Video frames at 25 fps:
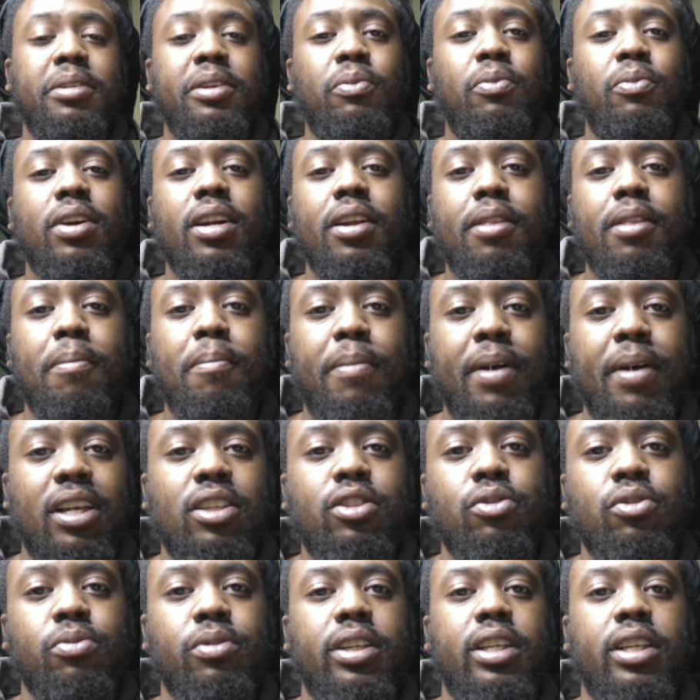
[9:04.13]
one of the
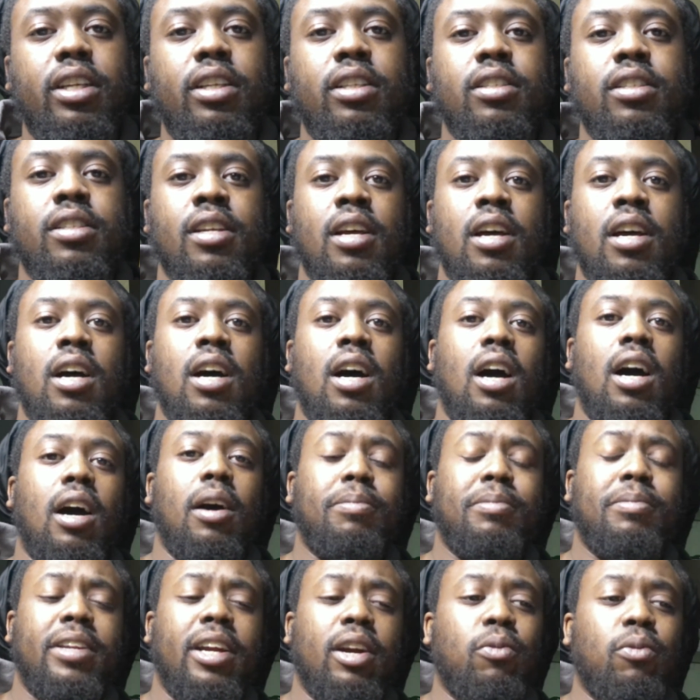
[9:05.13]
best reads,
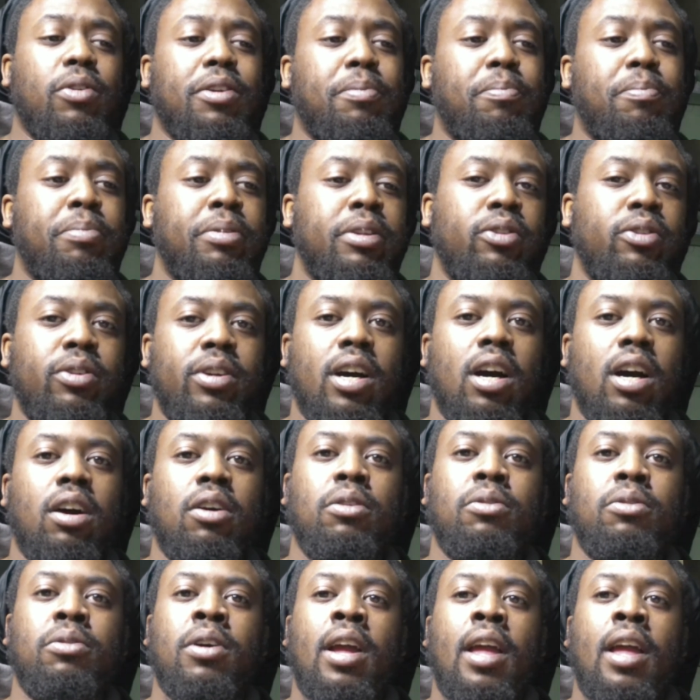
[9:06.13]
up there with
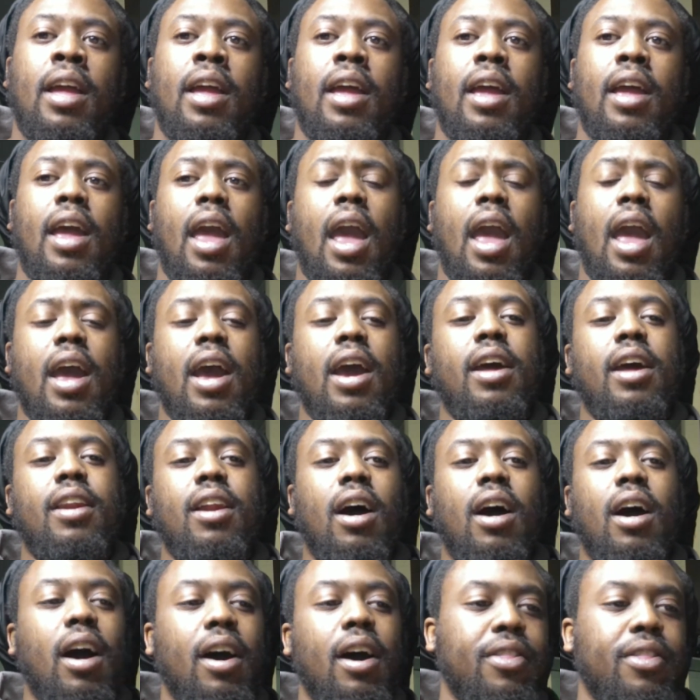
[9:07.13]
Pluto and
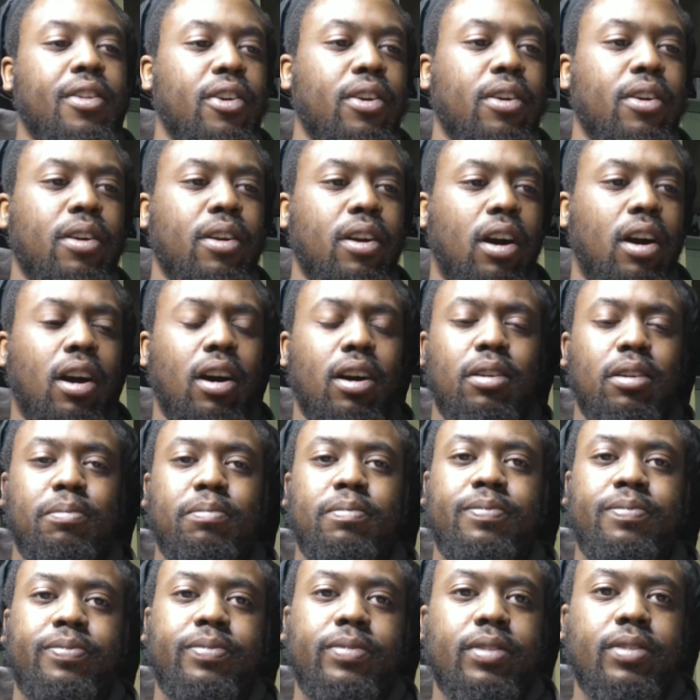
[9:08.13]
other
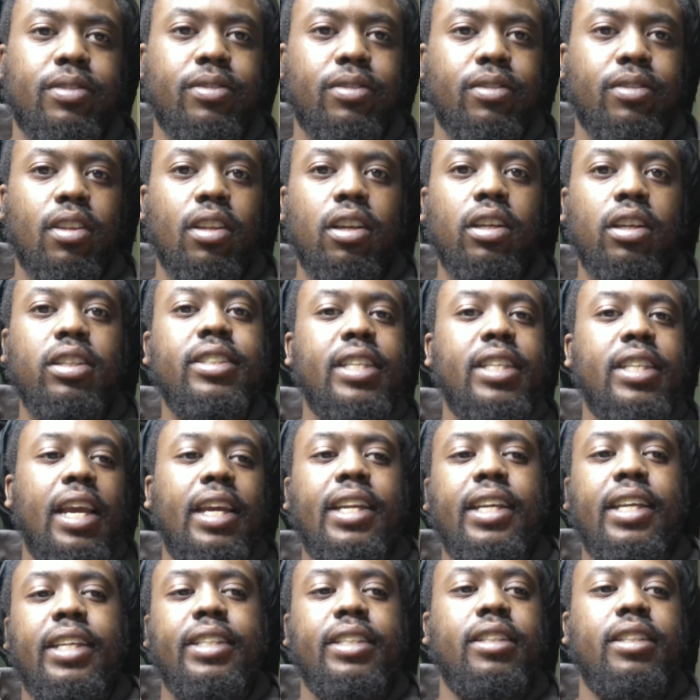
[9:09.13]

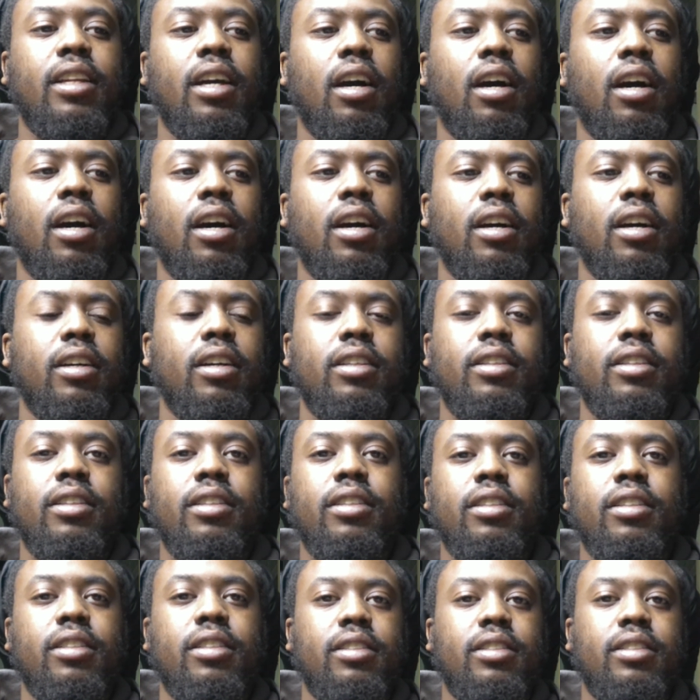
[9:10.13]
seinen
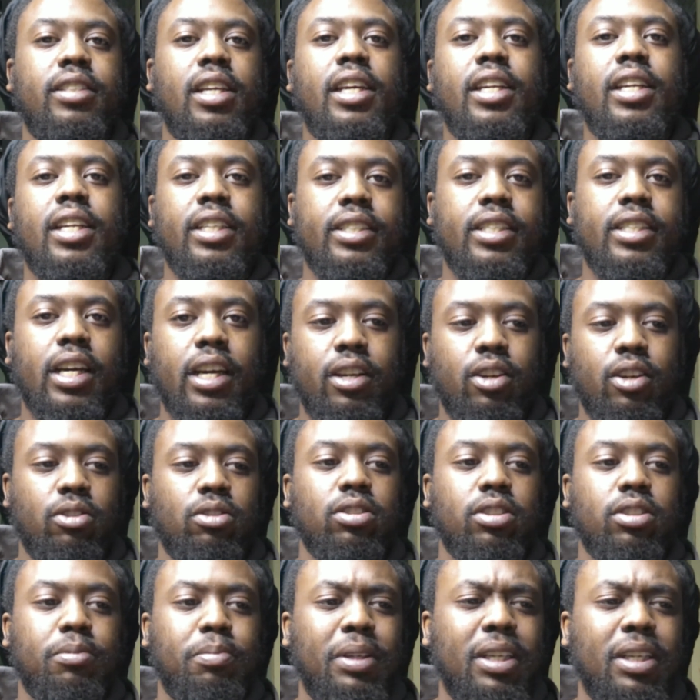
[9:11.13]

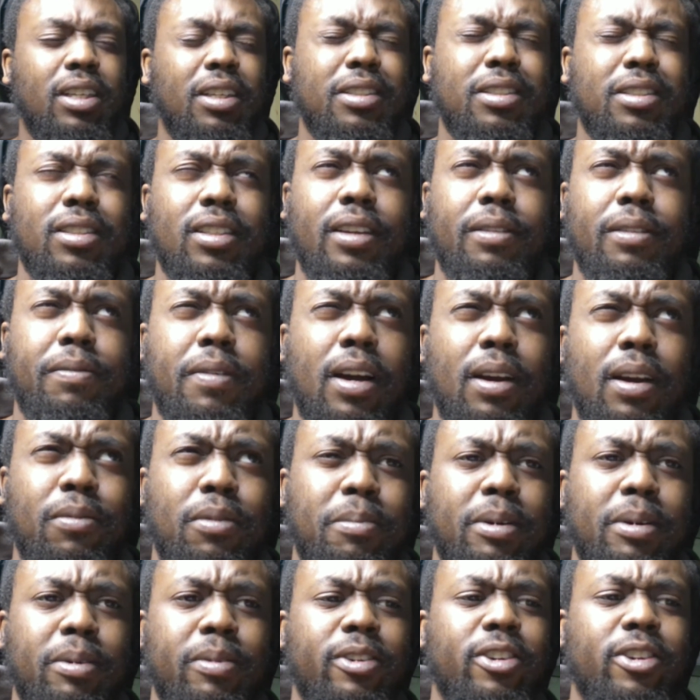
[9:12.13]
titles, because if I
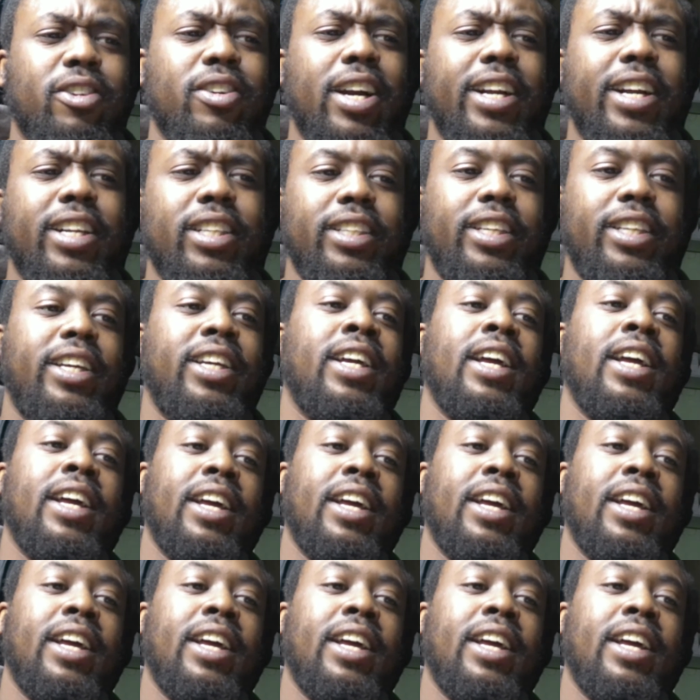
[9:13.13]
remember correctly,